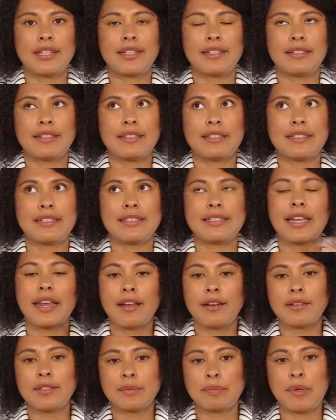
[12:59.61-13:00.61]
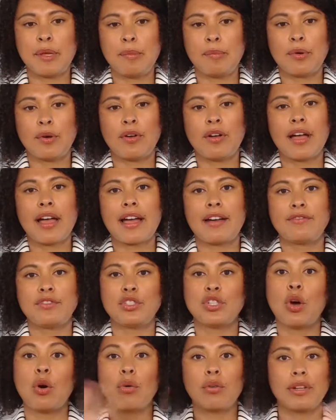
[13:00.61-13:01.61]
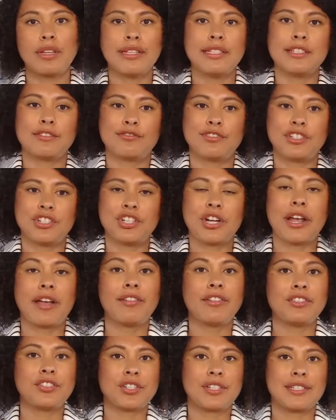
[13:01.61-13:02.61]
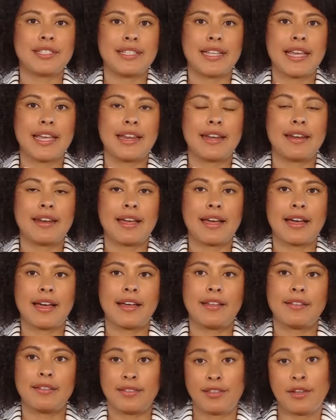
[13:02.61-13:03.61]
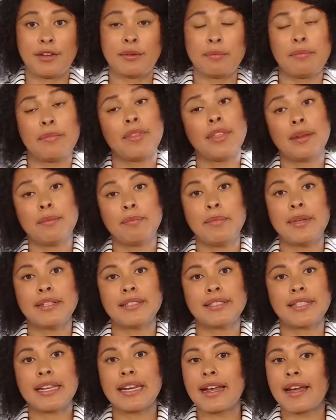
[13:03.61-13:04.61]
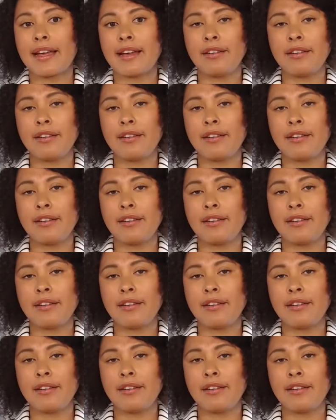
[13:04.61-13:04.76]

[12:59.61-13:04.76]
the sales people have totally different challenges than uh, the the admin's going to